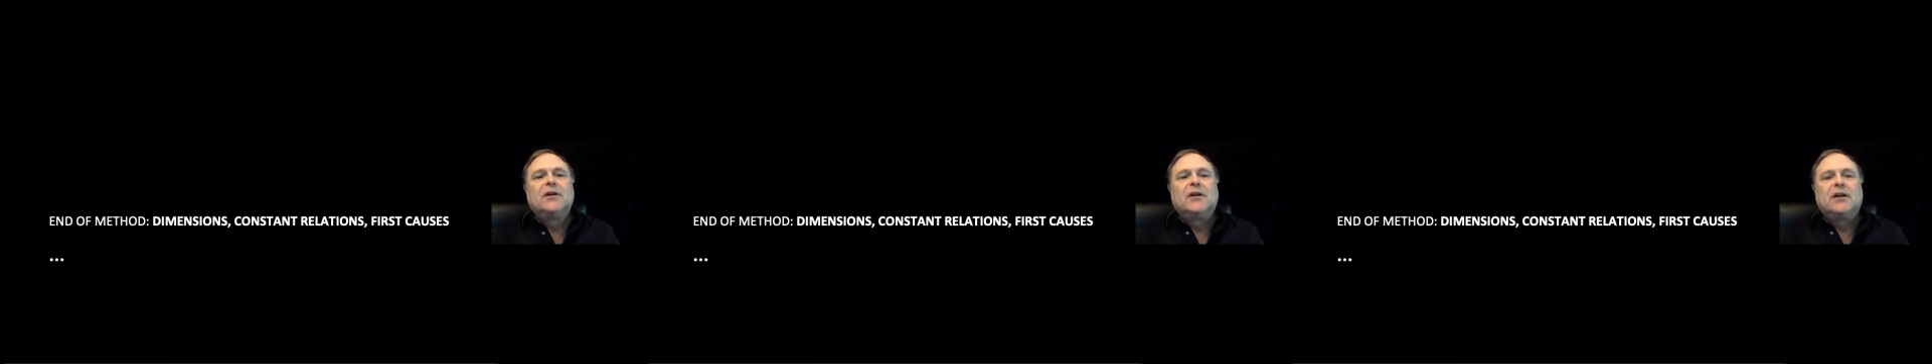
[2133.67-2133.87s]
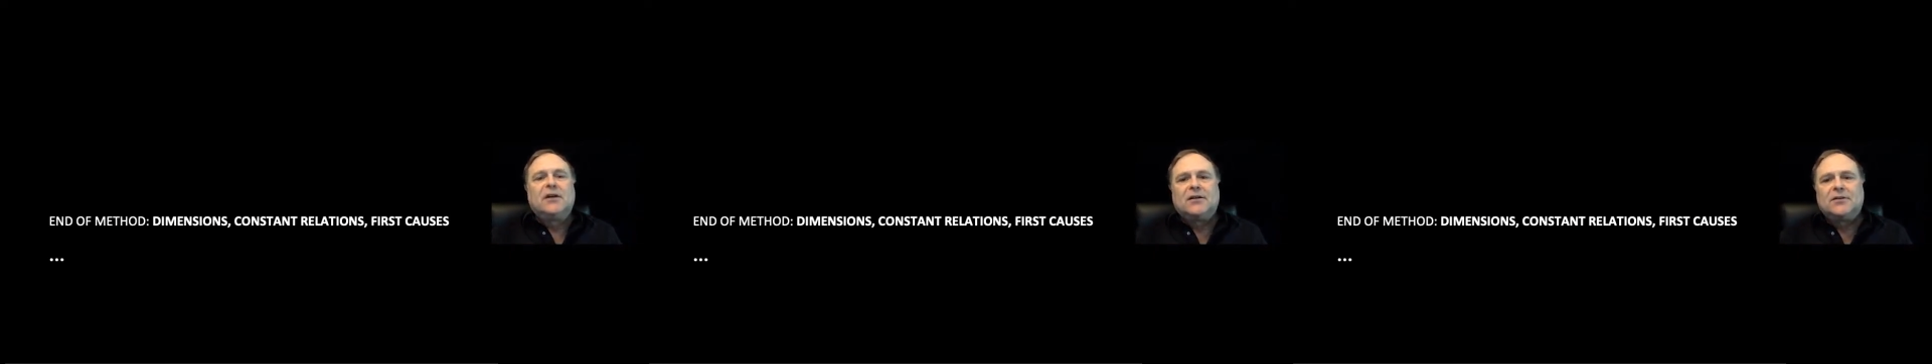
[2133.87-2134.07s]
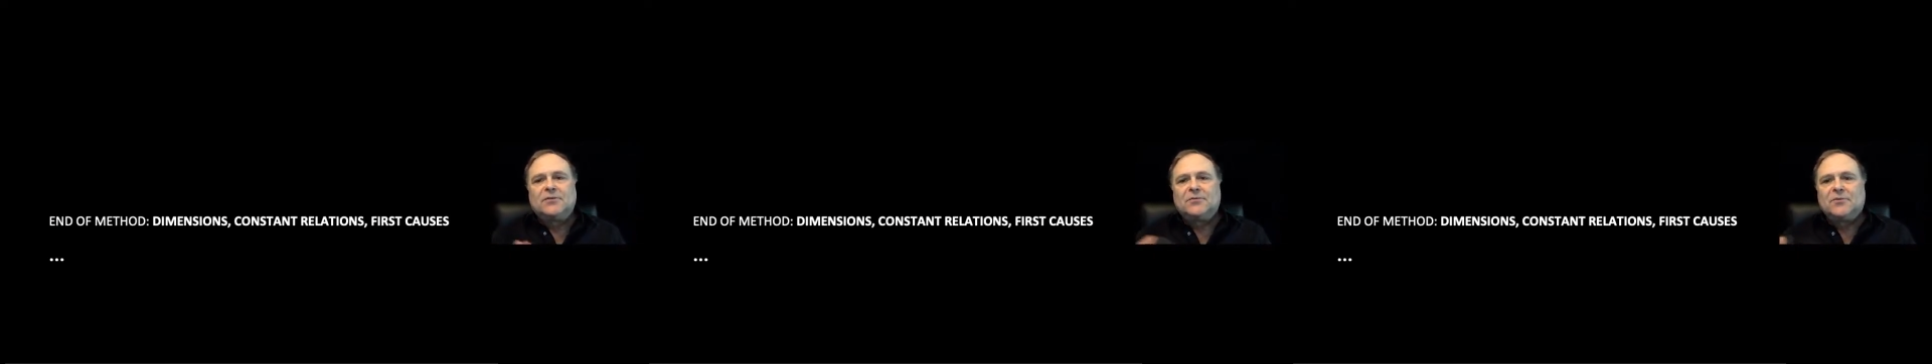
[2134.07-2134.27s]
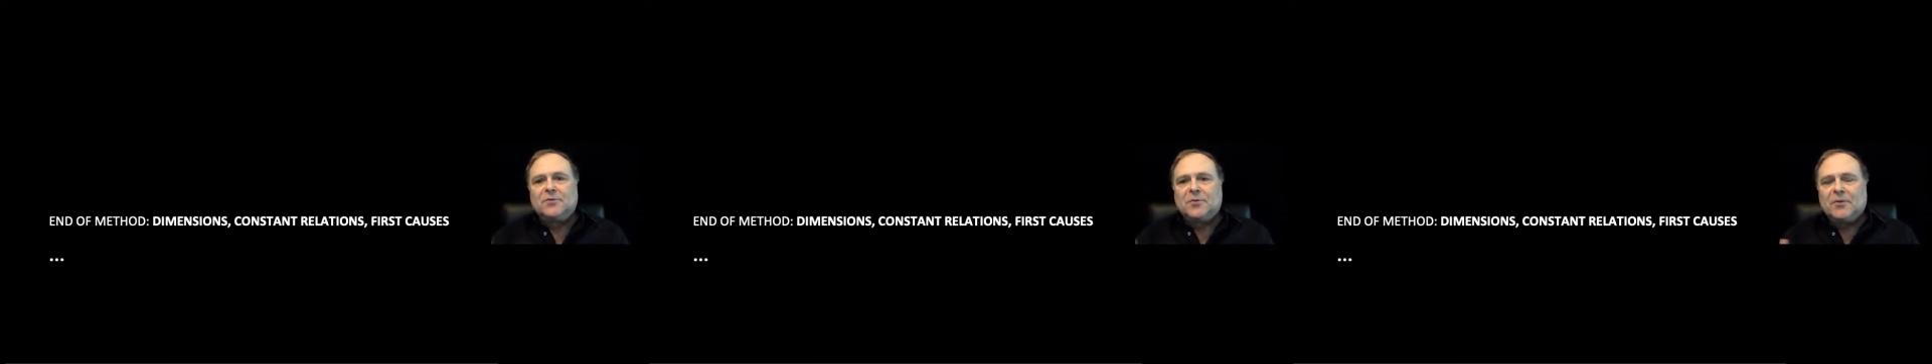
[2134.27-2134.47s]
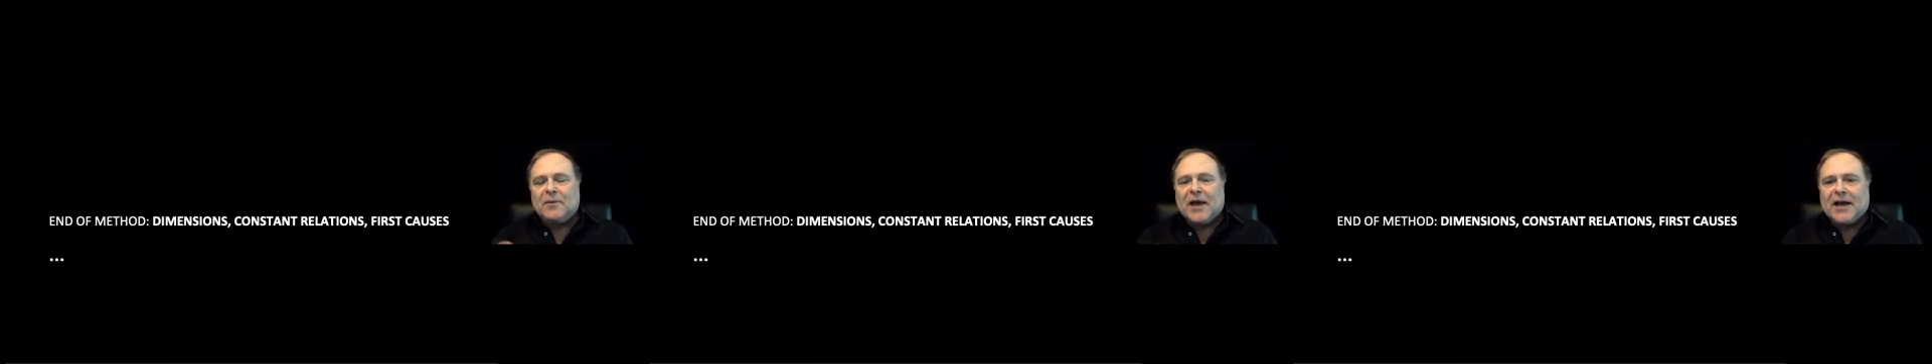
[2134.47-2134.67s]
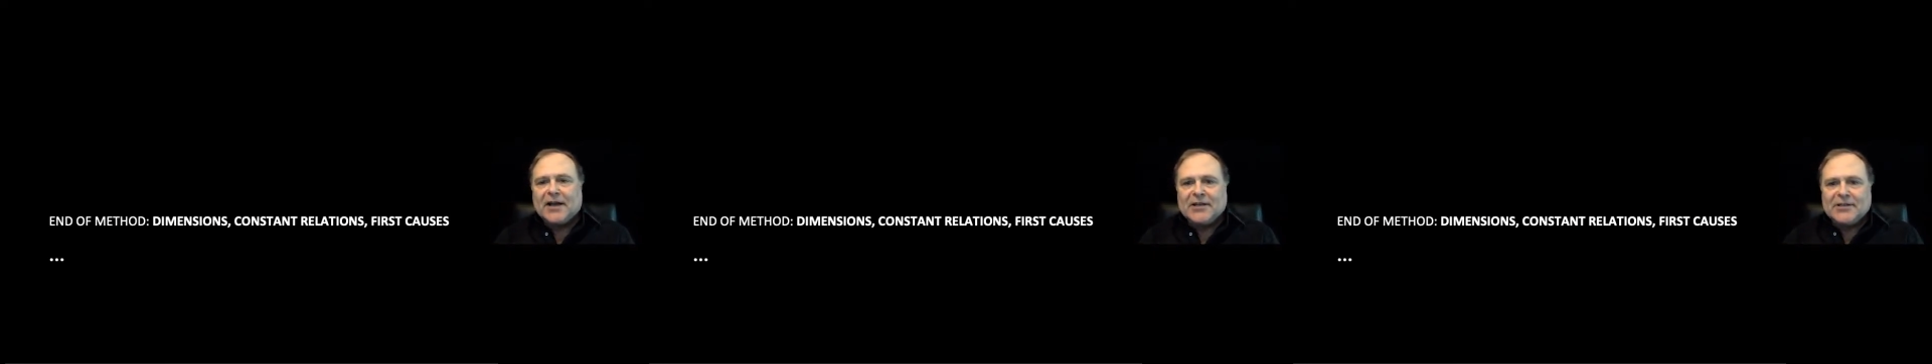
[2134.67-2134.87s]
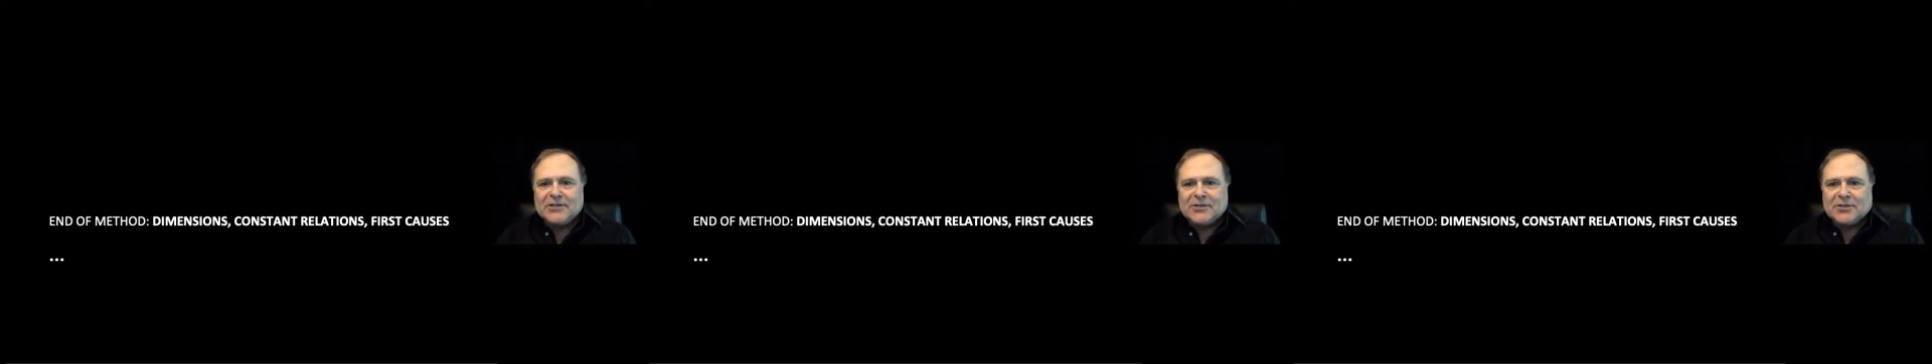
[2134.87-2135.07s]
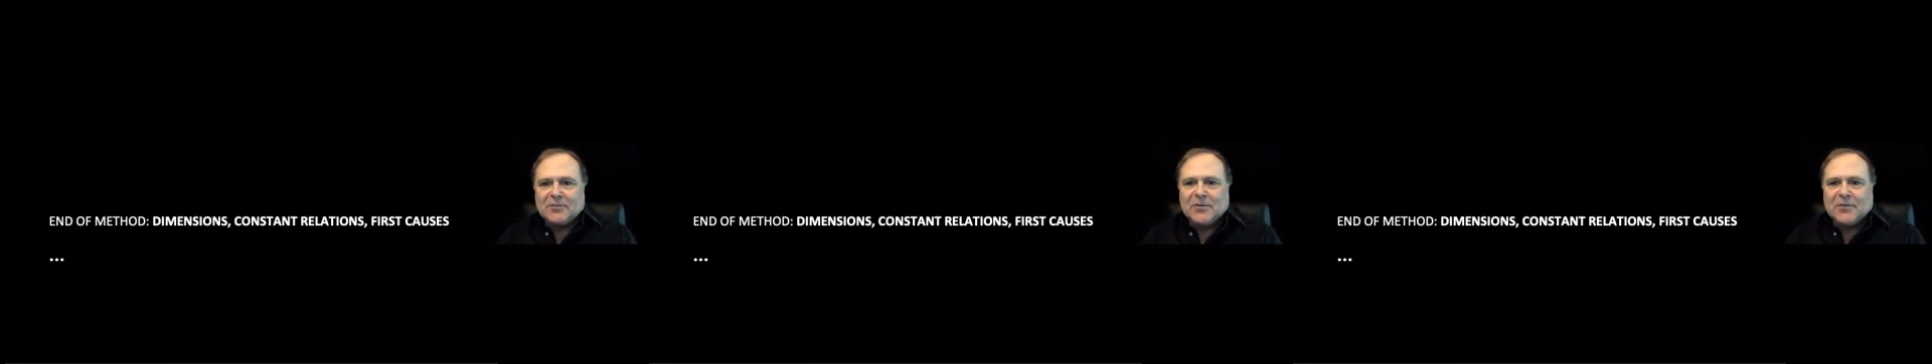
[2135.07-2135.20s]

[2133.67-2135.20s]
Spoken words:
We'll be back in just a